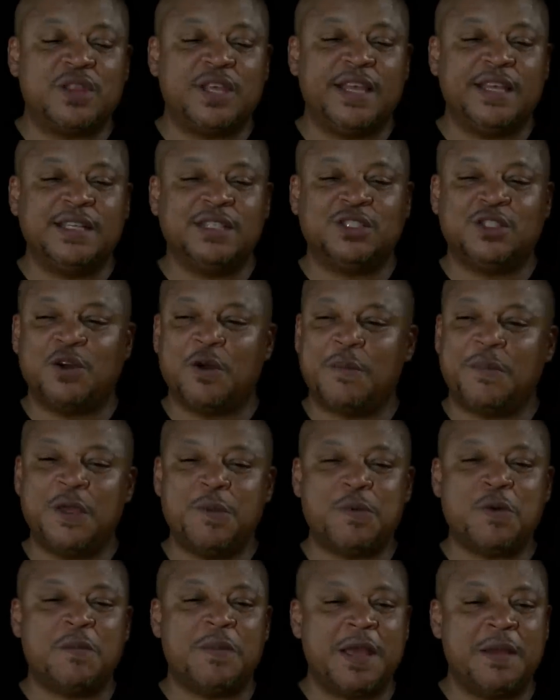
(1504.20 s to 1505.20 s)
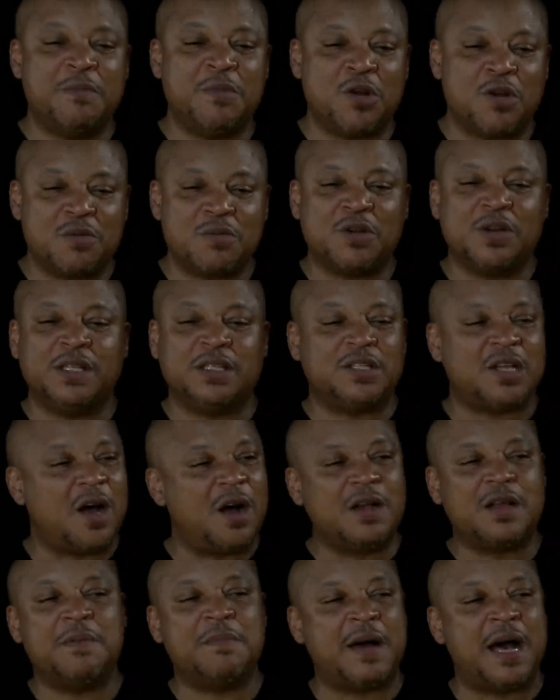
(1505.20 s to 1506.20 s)
things. Though people may murmur and
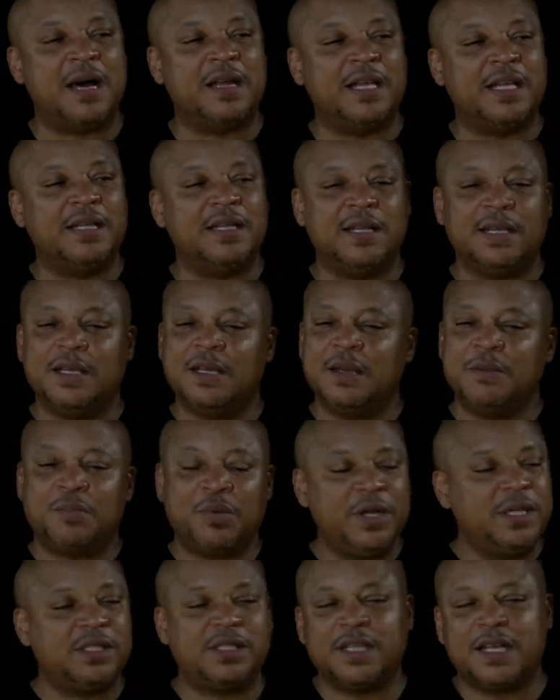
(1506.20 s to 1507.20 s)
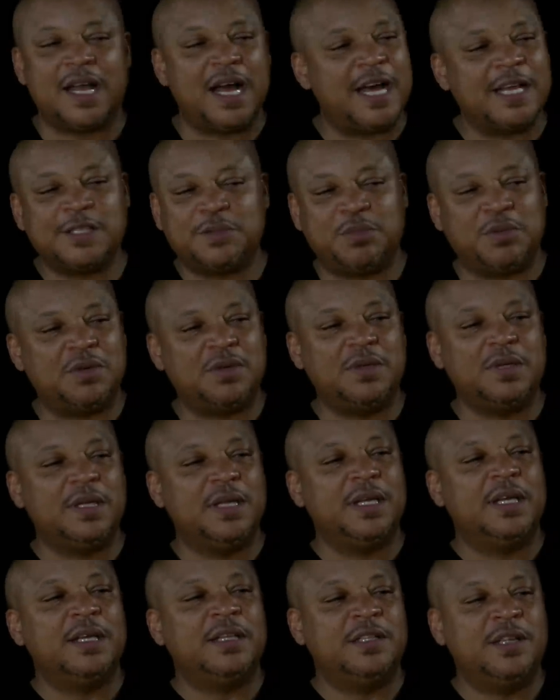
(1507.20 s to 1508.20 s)
talk about it, mm-hmm. preach the gospel.
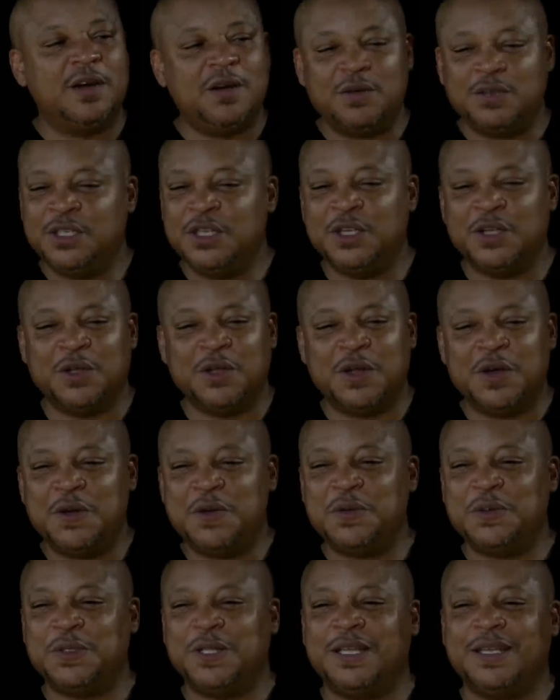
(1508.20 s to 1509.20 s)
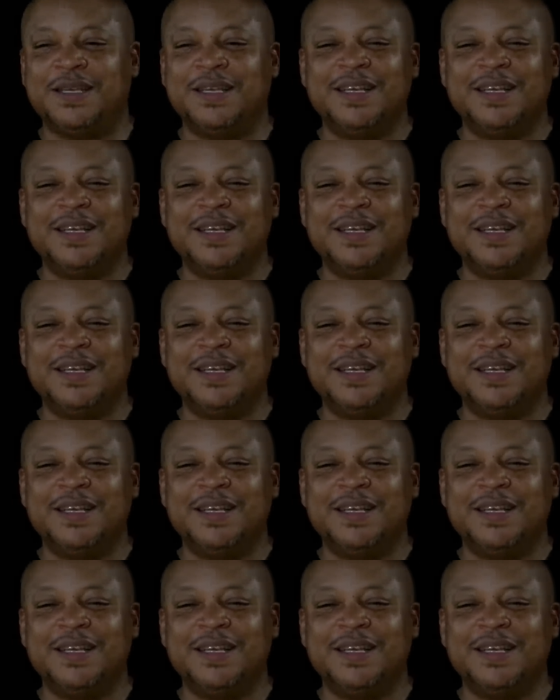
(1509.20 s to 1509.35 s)
Yes. Don't you know? Don't